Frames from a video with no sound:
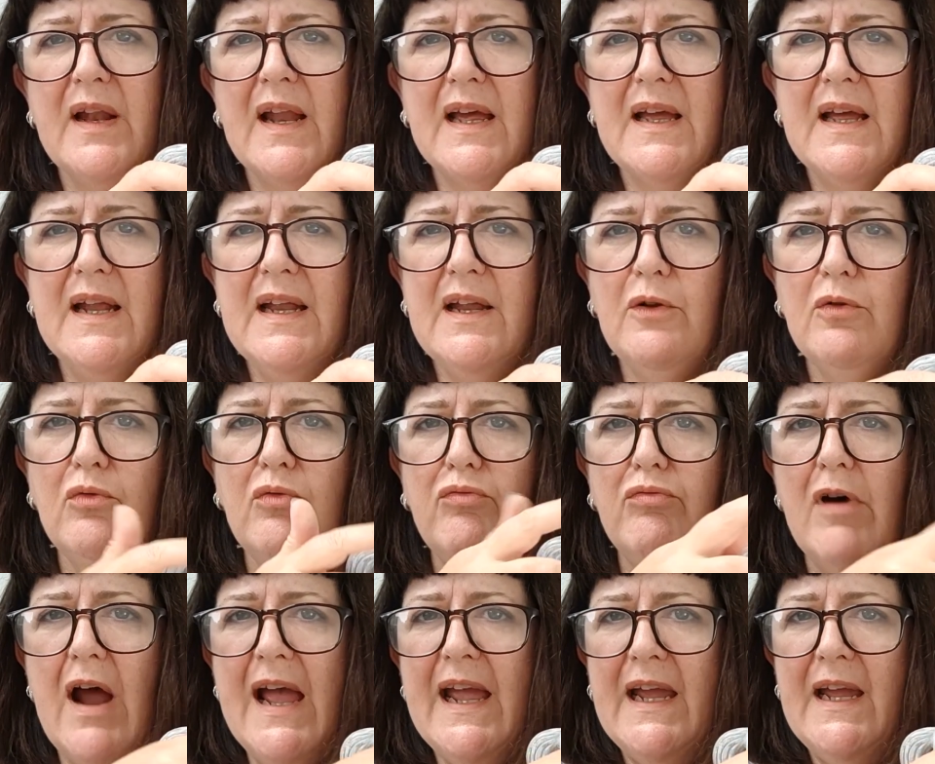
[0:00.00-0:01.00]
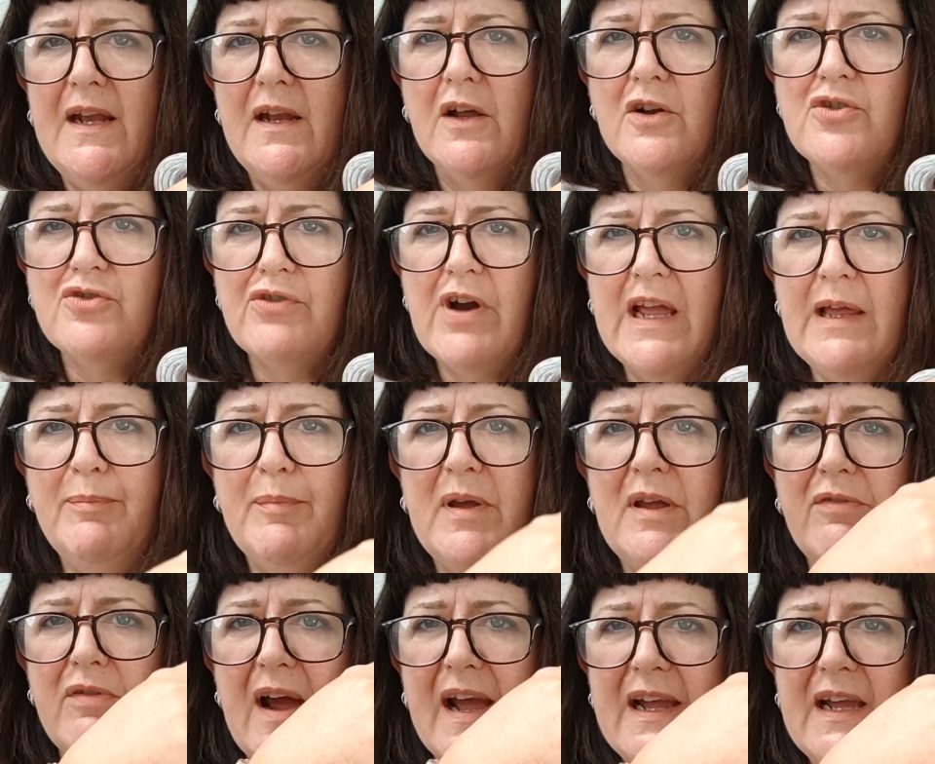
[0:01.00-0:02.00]
like a little rain, a
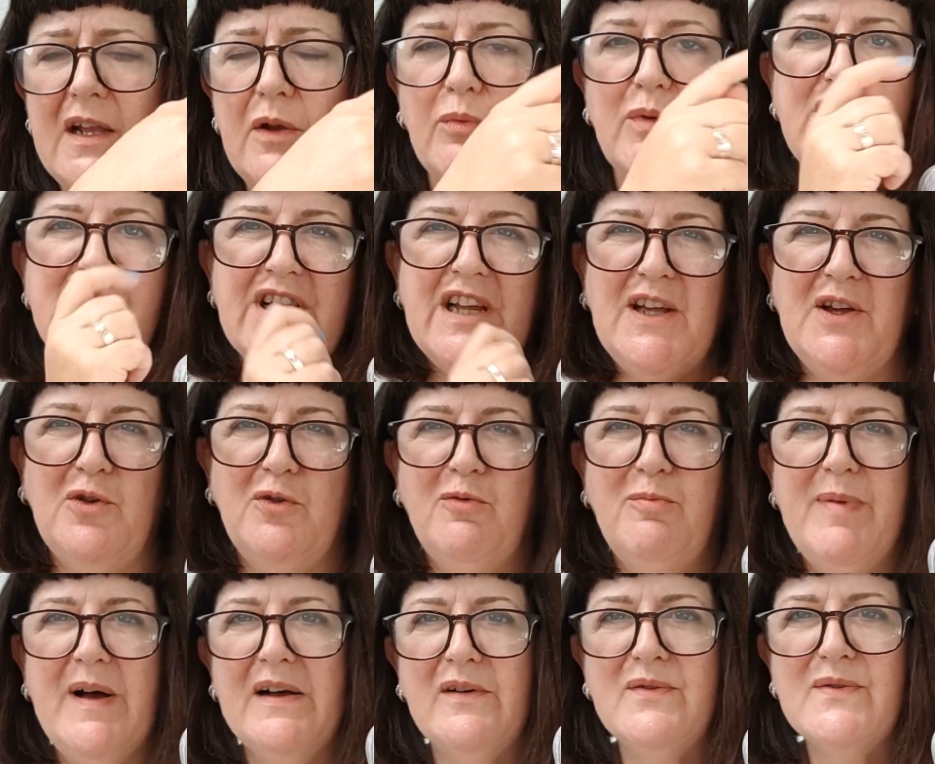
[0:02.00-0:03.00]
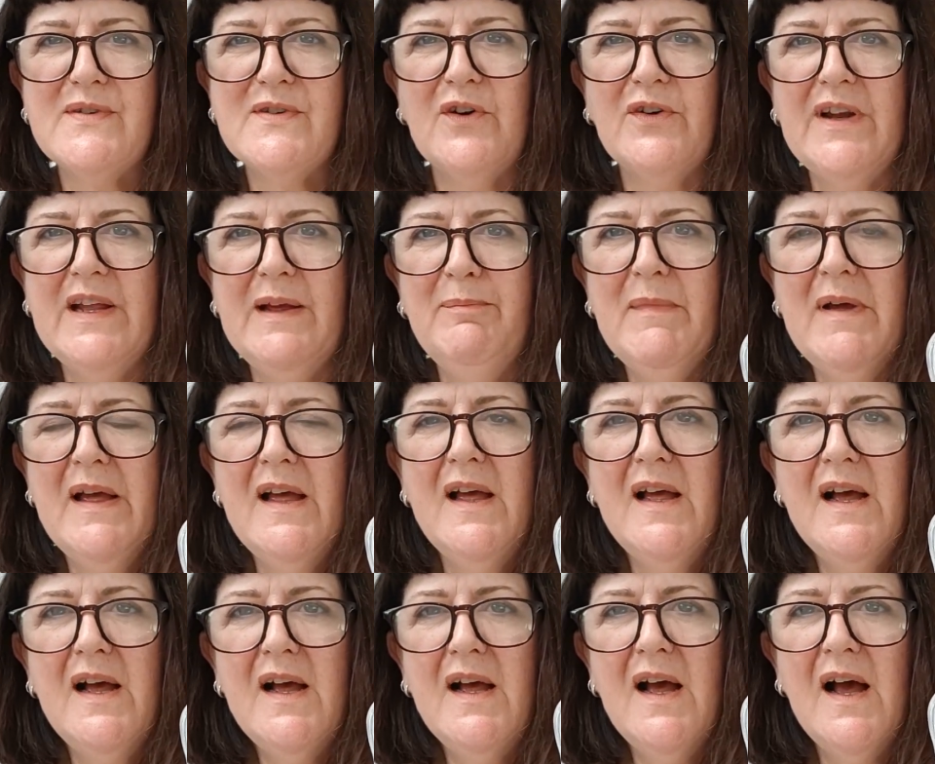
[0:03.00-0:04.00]
drapey rain with jingle bells on him.
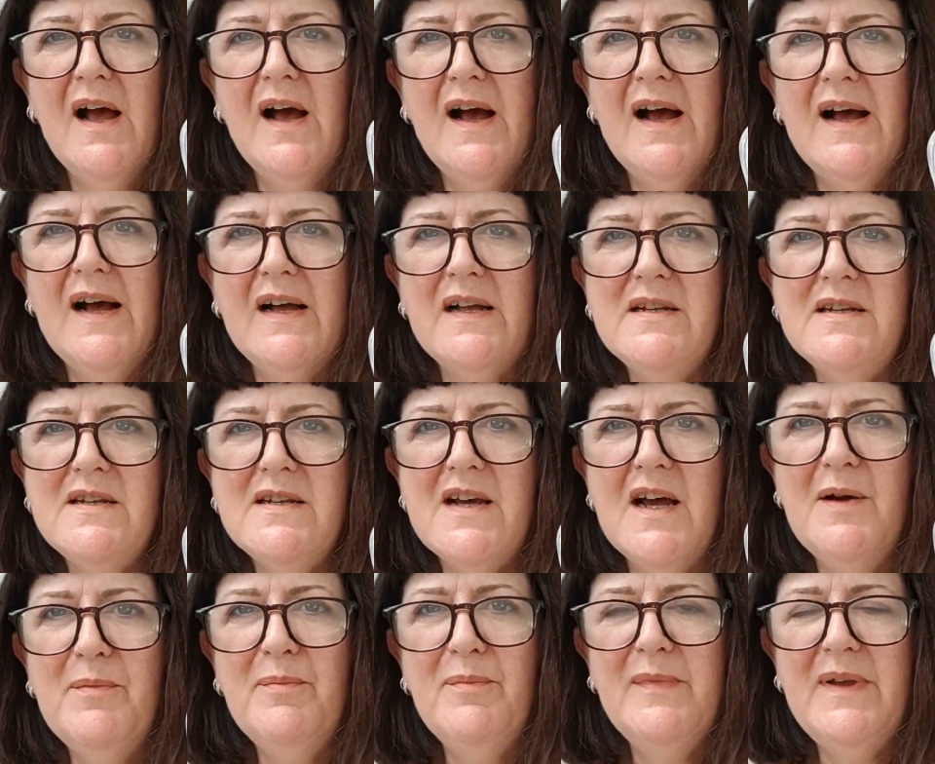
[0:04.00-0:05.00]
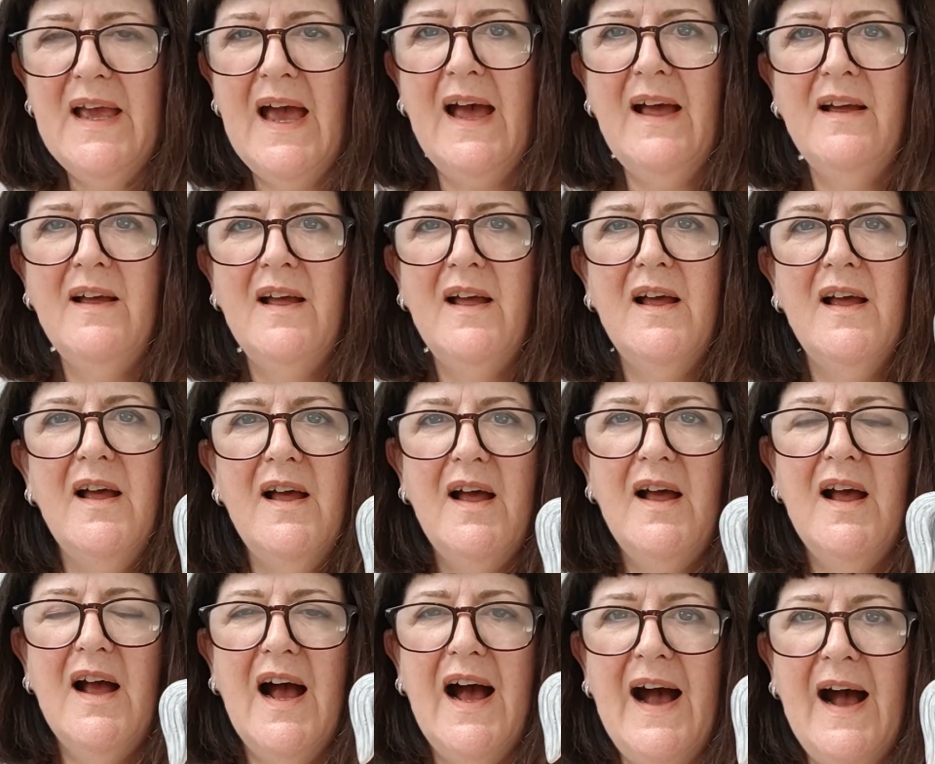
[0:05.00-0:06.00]
And yeah,
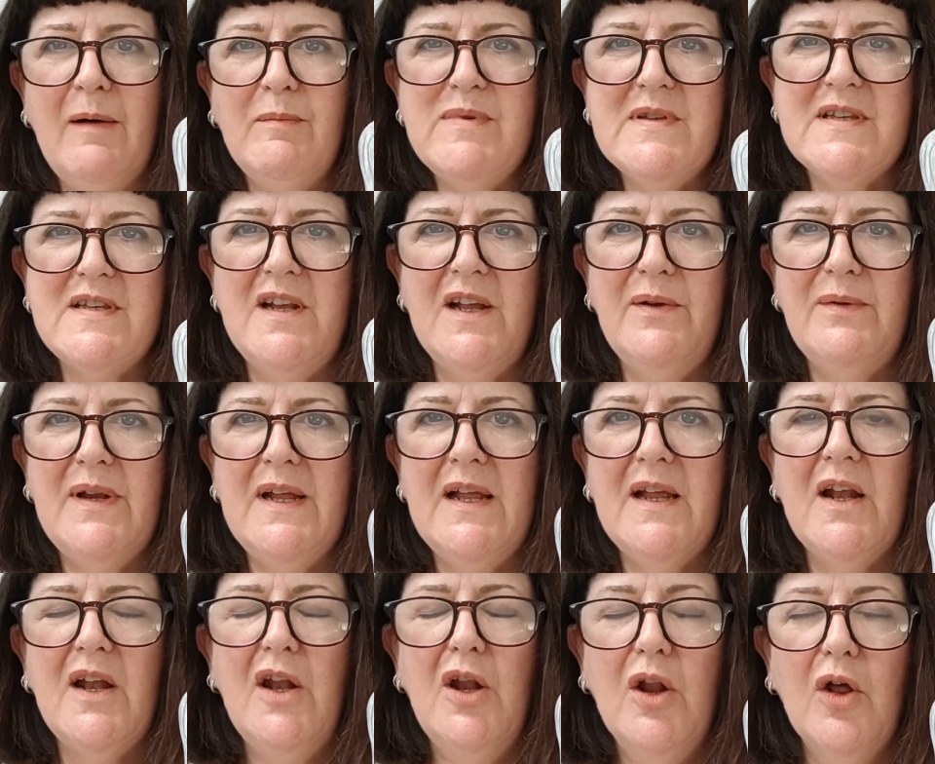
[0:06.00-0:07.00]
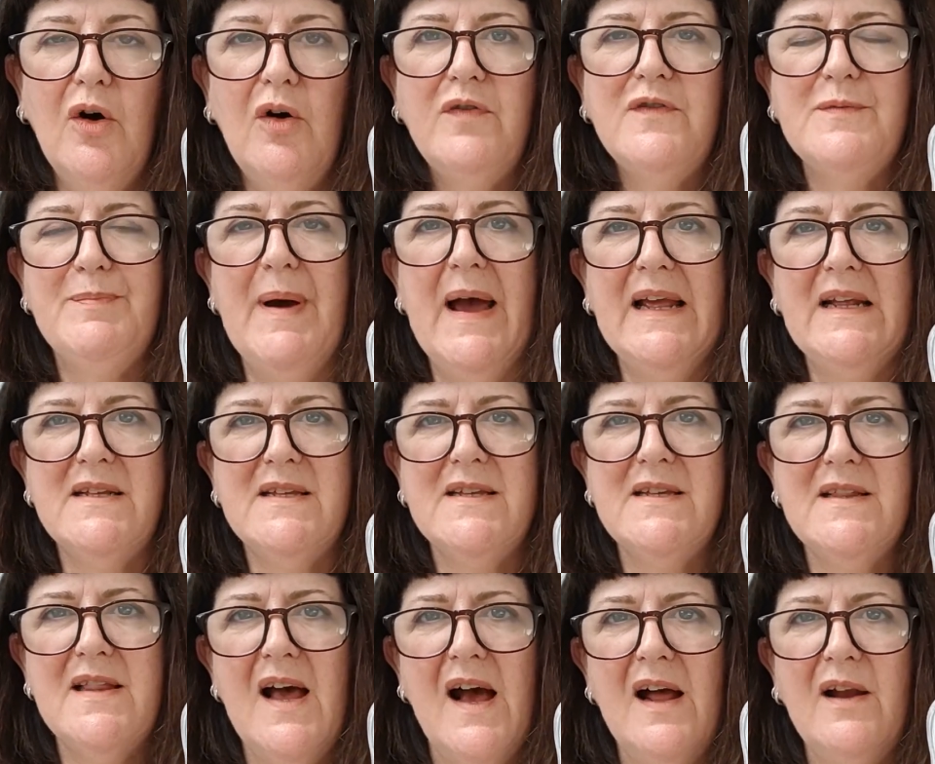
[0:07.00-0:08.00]
absolutely loved
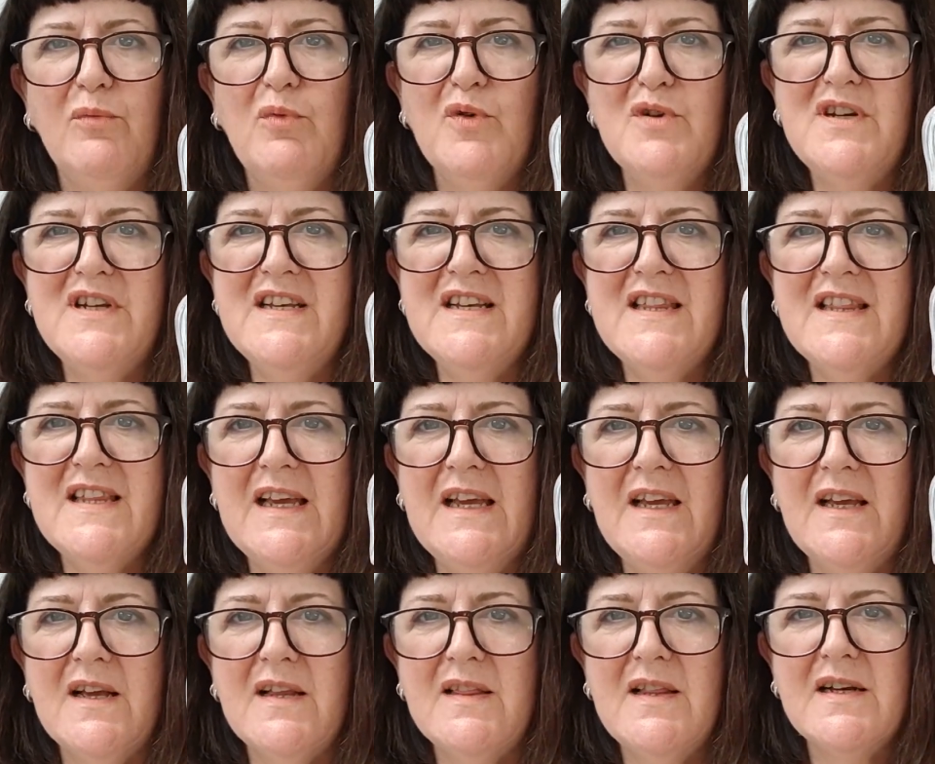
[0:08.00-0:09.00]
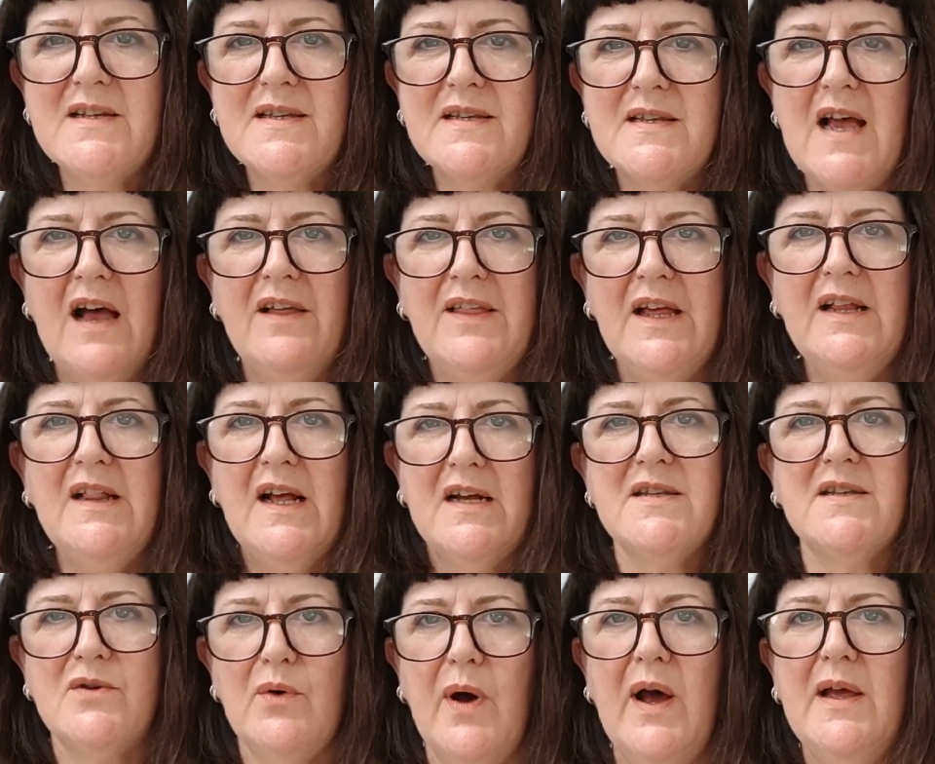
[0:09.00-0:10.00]
painting that. What do you think? I think
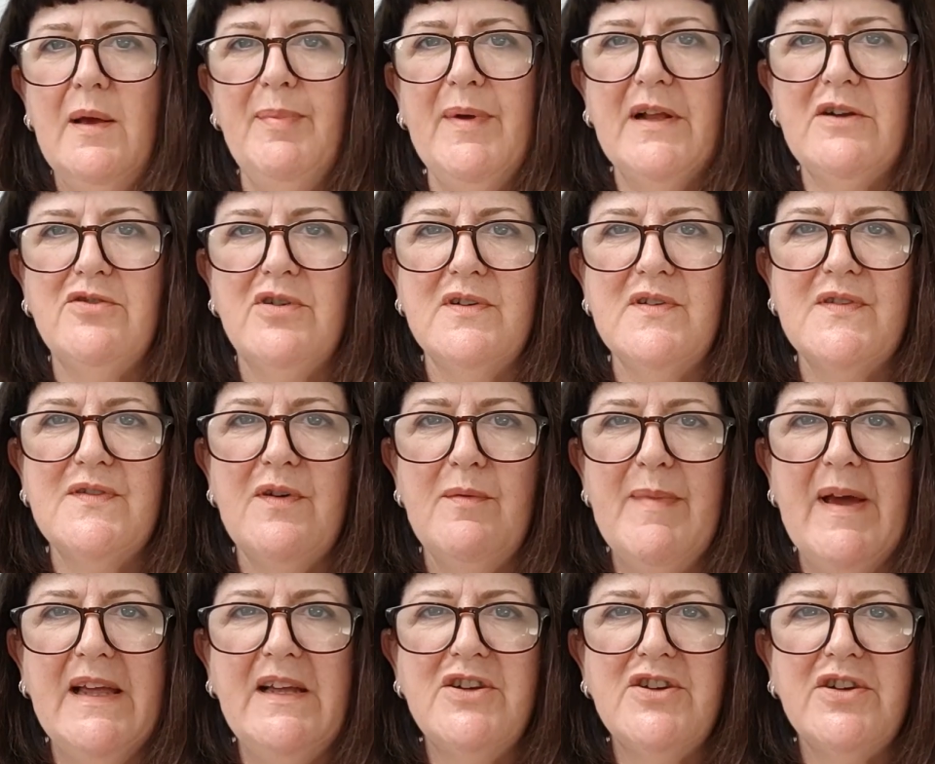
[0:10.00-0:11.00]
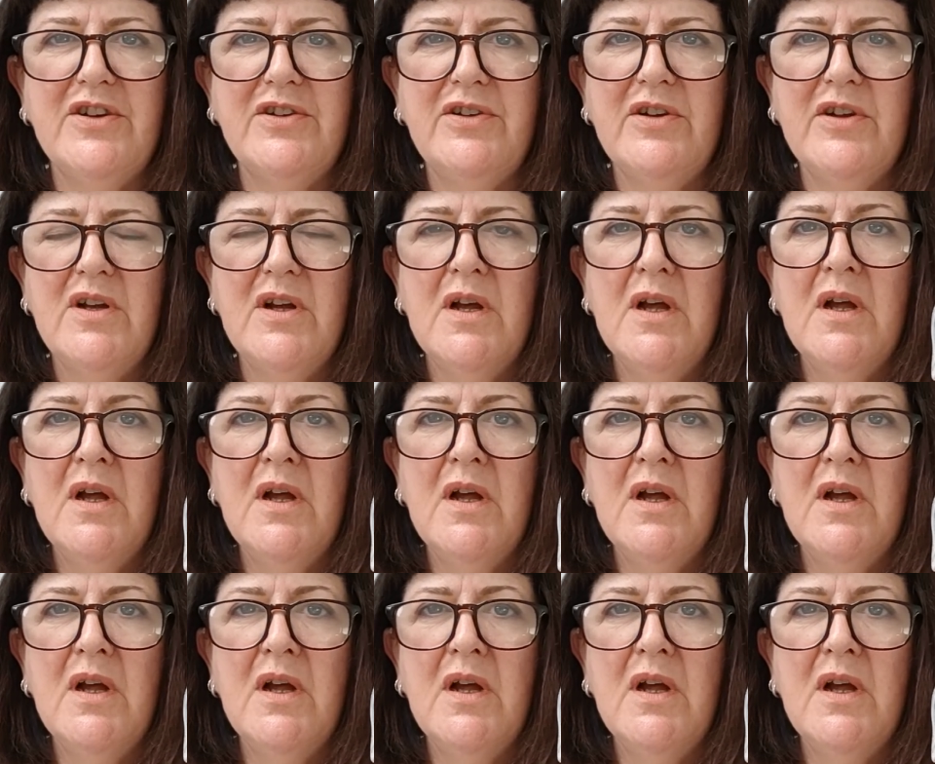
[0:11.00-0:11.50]
that's quite a big transformation.